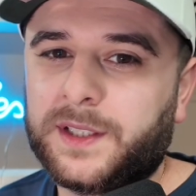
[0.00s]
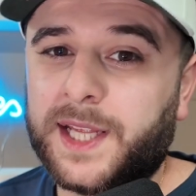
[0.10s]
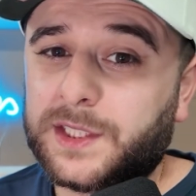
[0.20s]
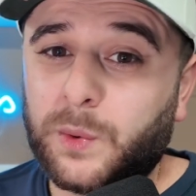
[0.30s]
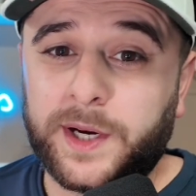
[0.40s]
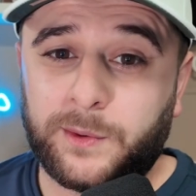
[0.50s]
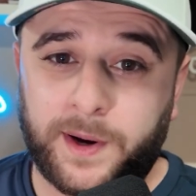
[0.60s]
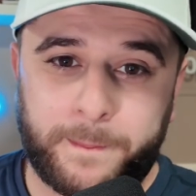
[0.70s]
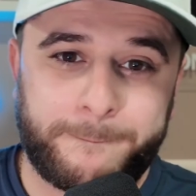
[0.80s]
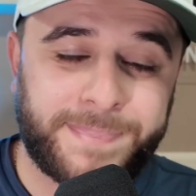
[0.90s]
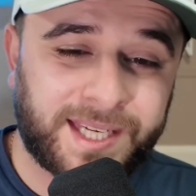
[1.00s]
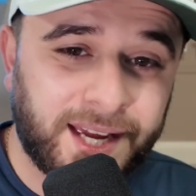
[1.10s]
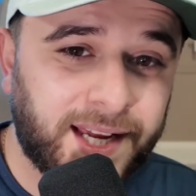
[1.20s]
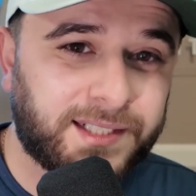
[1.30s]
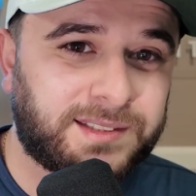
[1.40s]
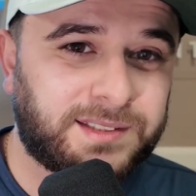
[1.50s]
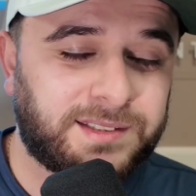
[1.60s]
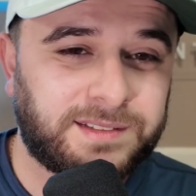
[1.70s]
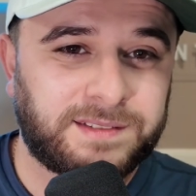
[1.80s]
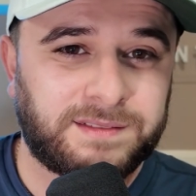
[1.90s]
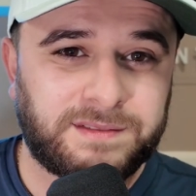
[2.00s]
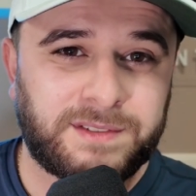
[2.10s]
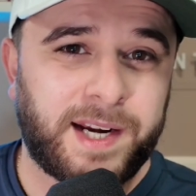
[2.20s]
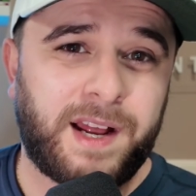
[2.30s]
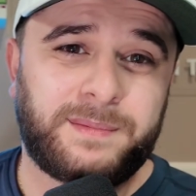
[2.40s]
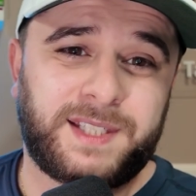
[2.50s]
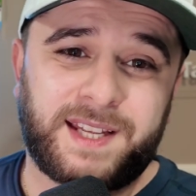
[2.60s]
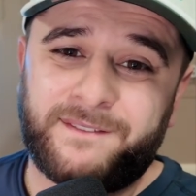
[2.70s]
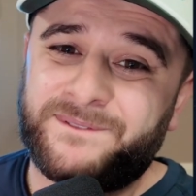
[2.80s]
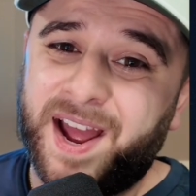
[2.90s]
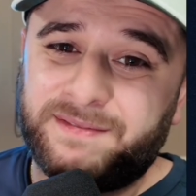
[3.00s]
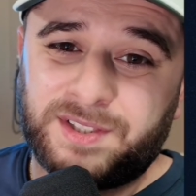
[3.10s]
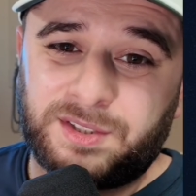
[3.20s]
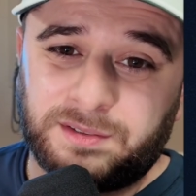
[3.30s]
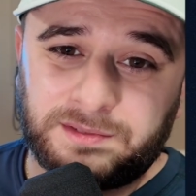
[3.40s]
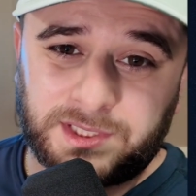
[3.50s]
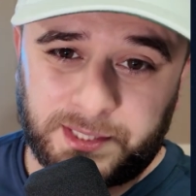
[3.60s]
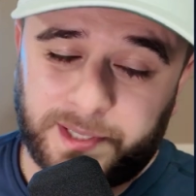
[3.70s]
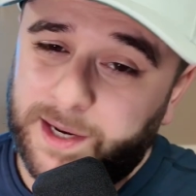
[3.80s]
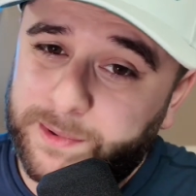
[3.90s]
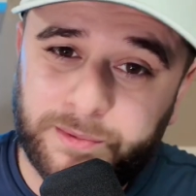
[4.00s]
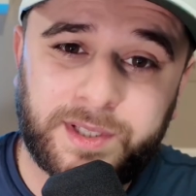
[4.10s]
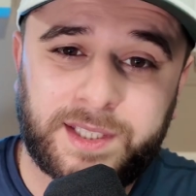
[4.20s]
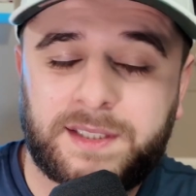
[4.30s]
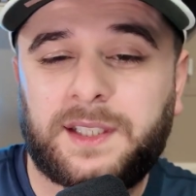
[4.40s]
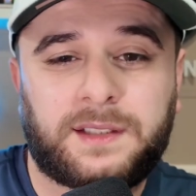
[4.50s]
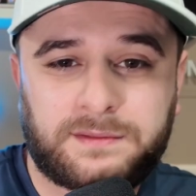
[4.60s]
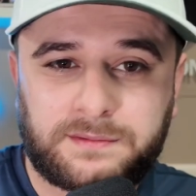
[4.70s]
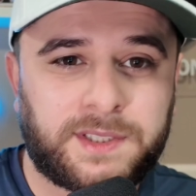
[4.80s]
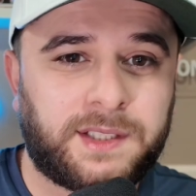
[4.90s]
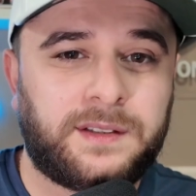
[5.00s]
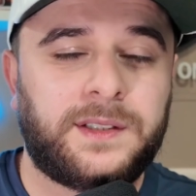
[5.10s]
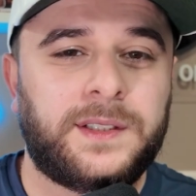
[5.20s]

That's a weird one because right now I'm sitting at 5-2. I've got to be realistic here.